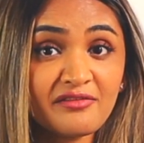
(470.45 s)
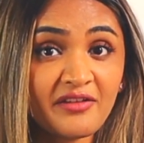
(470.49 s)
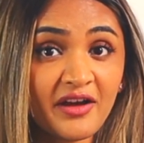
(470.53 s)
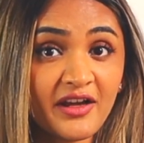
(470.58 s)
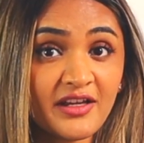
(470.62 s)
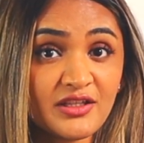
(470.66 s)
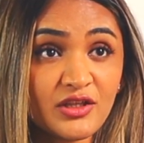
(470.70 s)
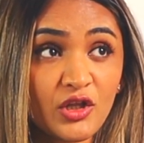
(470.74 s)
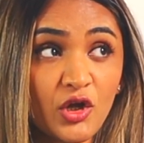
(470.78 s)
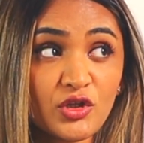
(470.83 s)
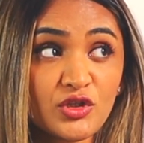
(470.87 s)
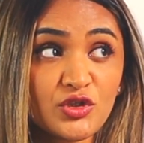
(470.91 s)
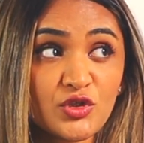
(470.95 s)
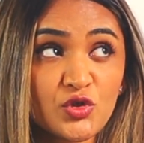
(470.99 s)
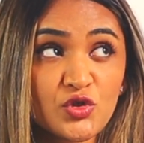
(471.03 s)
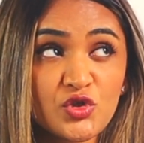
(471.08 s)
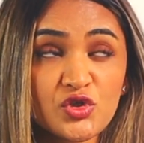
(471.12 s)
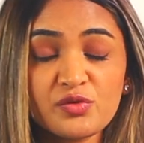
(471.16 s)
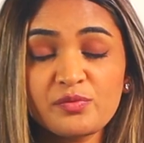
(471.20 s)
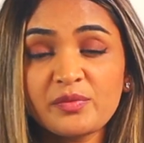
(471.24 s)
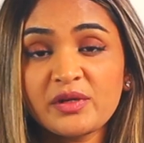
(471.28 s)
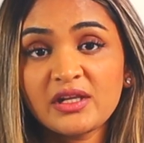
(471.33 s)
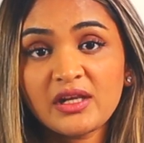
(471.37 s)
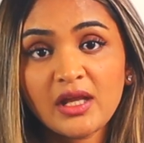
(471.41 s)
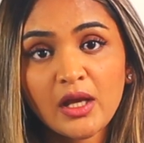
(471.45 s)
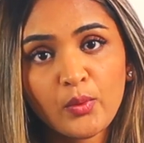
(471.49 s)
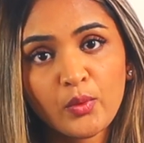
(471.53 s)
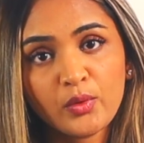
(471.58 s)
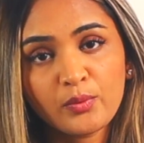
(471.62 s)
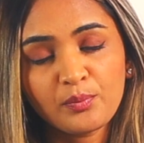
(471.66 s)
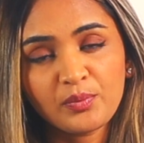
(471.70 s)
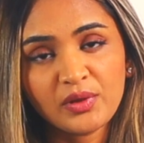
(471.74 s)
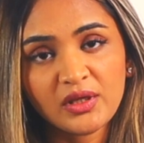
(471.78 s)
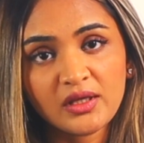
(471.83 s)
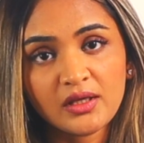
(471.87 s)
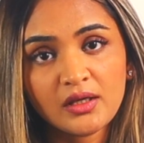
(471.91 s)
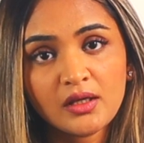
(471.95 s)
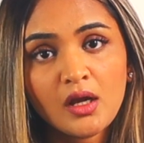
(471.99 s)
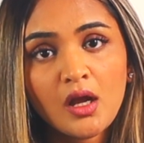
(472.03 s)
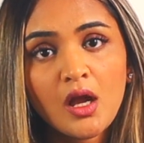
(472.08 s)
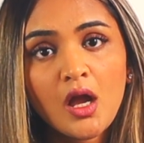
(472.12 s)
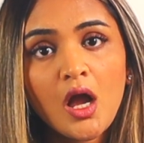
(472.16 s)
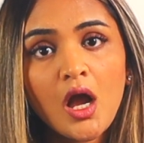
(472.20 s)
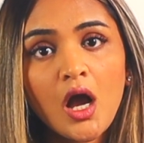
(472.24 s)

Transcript: I thought social media would be